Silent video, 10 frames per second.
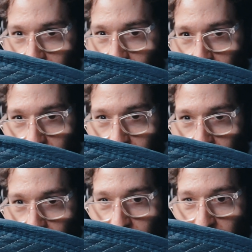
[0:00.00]
You know,
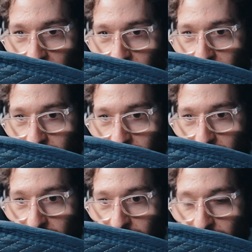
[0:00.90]
you can hear there is
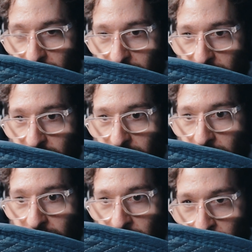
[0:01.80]
a reduction
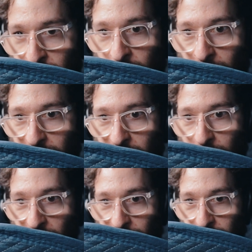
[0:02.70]
in the tonal quality
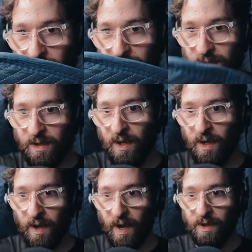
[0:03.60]
in my voice
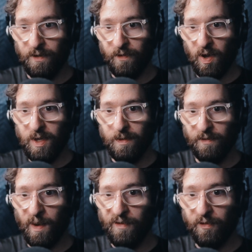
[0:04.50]
and the volume
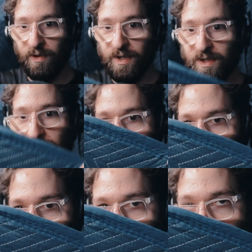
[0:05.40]
of my voice
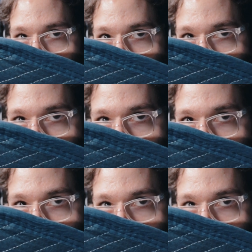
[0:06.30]
with the moving blanket in front